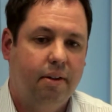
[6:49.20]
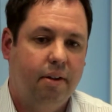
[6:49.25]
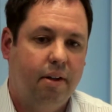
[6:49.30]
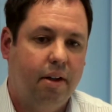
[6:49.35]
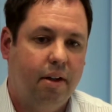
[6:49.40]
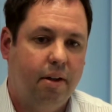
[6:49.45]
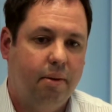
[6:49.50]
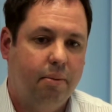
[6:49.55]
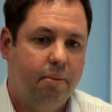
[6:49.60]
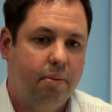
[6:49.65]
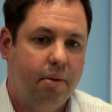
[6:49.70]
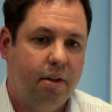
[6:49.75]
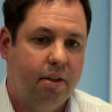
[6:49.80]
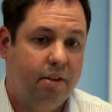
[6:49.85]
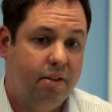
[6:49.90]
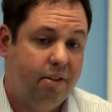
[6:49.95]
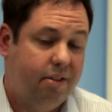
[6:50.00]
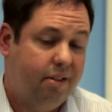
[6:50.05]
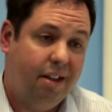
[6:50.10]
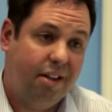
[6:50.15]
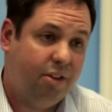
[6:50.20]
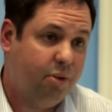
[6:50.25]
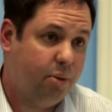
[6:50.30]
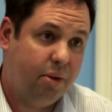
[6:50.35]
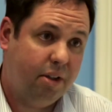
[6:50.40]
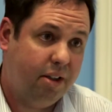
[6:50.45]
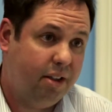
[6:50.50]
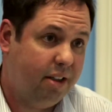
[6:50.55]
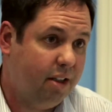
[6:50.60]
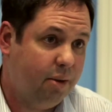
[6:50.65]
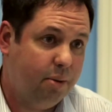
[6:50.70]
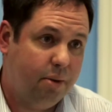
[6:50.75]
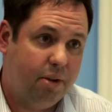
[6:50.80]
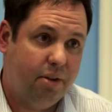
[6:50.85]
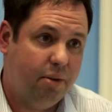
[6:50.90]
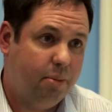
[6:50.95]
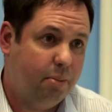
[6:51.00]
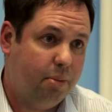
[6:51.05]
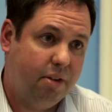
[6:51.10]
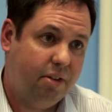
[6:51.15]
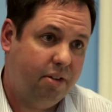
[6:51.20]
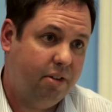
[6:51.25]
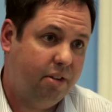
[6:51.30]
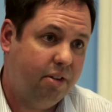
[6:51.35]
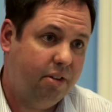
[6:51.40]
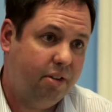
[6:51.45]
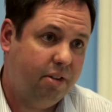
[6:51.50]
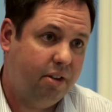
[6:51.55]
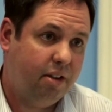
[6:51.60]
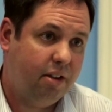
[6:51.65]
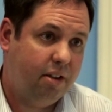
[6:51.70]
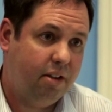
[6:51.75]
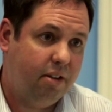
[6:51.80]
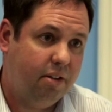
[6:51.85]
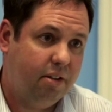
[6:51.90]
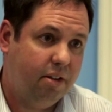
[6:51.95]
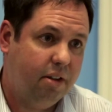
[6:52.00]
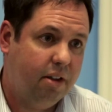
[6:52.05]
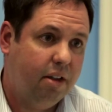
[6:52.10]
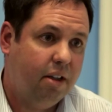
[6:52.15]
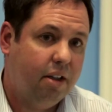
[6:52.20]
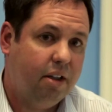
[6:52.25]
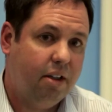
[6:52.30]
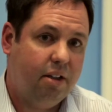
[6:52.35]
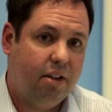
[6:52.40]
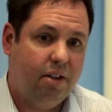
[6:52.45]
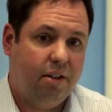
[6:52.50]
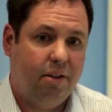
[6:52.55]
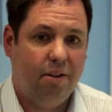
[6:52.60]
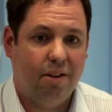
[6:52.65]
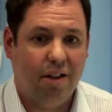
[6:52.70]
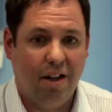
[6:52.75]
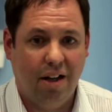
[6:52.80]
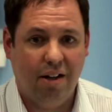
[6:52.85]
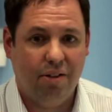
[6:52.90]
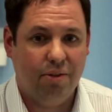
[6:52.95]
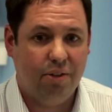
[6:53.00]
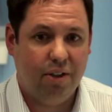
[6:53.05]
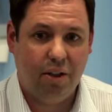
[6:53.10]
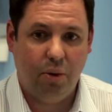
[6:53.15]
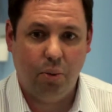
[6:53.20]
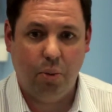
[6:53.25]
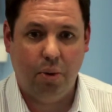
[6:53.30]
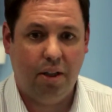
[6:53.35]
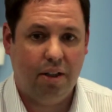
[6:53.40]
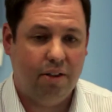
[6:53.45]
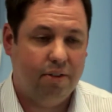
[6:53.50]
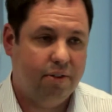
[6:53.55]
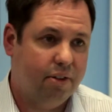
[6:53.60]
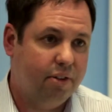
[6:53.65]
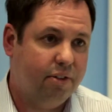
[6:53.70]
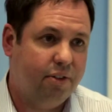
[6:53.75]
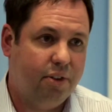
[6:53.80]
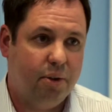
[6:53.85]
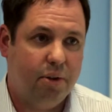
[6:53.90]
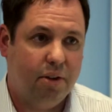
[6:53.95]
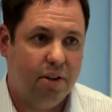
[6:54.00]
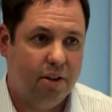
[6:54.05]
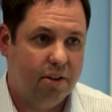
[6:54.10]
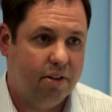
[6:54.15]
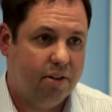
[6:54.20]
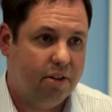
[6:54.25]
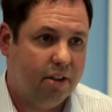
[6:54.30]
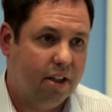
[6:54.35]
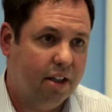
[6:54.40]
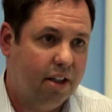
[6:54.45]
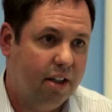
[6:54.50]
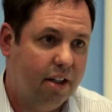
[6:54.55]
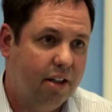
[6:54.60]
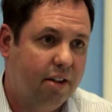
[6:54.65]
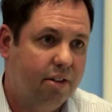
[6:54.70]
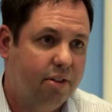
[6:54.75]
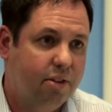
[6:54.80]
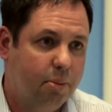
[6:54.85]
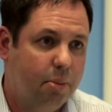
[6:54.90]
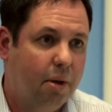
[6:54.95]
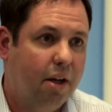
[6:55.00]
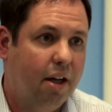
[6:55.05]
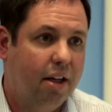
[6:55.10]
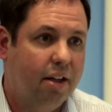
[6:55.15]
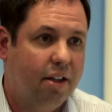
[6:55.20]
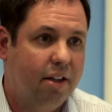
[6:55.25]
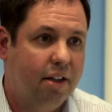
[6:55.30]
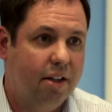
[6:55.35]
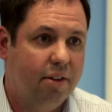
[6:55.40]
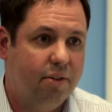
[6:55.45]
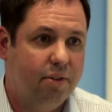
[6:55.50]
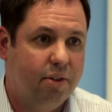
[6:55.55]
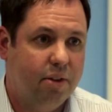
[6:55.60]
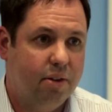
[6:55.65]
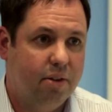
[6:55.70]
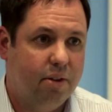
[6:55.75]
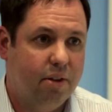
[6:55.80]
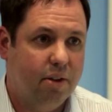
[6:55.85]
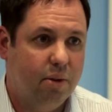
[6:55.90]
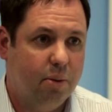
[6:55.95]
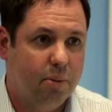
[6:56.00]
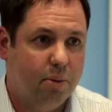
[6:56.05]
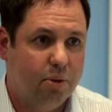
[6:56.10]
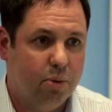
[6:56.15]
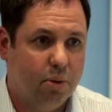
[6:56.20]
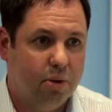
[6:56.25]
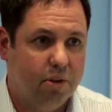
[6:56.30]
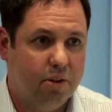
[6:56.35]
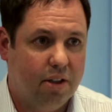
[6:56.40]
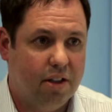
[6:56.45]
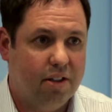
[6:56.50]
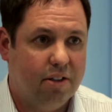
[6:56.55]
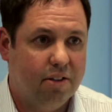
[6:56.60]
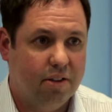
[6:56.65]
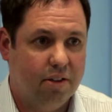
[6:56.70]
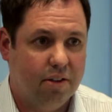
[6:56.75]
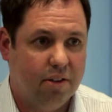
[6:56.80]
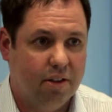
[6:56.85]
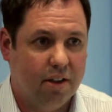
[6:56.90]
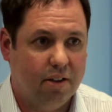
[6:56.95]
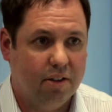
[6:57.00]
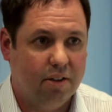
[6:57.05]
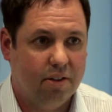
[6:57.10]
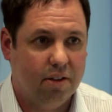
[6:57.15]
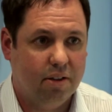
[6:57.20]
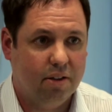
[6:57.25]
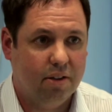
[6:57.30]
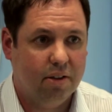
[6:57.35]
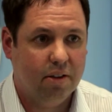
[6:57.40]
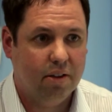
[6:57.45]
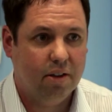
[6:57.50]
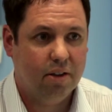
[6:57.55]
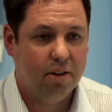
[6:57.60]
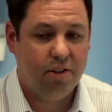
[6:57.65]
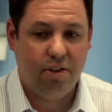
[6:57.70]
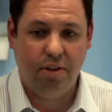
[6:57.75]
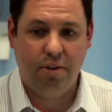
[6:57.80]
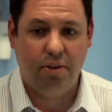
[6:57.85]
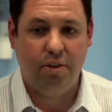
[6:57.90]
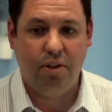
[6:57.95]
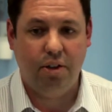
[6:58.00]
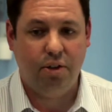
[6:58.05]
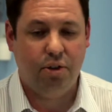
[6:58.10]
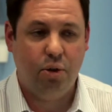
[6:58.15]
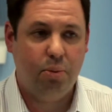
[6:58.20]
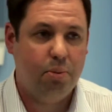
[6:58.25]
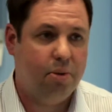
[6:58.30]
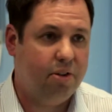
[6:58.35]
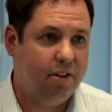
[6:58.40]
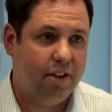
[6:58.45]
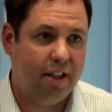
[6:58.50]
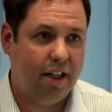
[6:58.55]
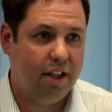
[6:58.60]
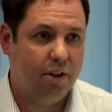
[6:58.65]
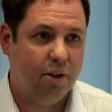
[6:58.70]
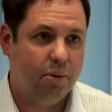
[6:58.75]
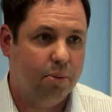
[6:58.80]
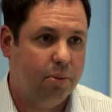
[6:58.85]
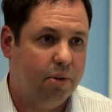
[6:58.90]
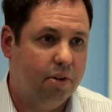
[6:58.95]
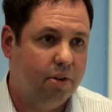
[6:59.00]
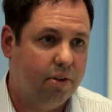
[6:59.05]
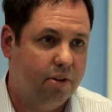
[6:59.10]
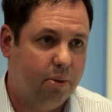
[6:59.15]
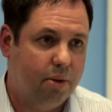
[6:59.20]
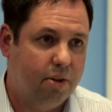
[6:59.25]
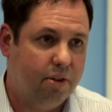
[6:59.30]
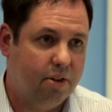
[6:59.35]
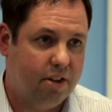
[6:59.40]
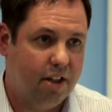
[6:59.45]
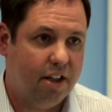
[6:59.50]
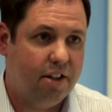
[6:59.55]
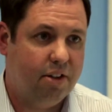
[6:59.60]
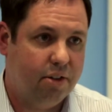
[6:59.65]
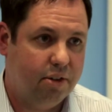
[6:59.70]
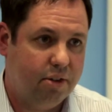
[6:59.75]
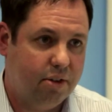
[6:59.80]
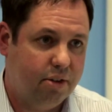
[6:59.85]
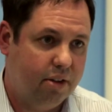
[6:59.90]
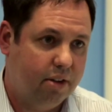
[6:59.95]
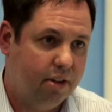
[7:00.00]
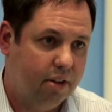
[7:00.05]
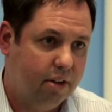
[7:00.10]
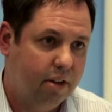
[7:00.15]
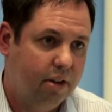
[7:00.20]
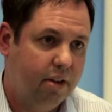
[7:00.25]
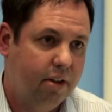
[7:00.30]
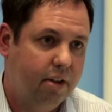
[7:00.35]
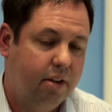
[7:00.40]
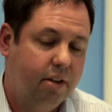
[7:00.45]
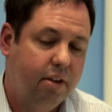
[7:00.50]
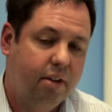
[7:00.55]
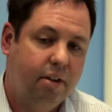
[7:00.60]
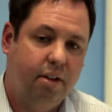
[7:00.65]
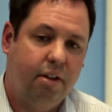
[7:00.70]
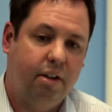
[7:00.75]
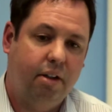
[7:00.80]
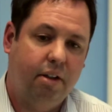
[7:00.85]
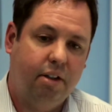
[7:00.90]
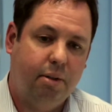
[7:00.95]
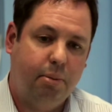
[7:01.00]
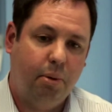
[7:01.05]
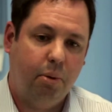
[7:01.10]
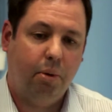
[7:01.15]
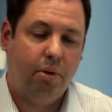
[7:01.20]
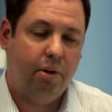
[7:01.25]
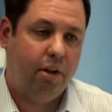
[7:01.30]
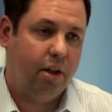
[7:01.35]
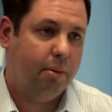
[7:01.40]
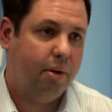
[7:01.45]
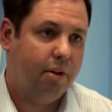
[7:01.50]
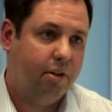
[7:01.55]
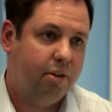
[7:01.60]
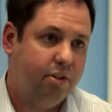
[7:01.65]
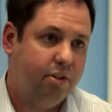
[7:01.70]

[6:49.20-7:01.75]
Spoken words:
And that's what you need when you're in business. You can't really wait for a few days to get an answer back. You almost want an instant answer, because you're too busy getting on with the dentistry to be worrying about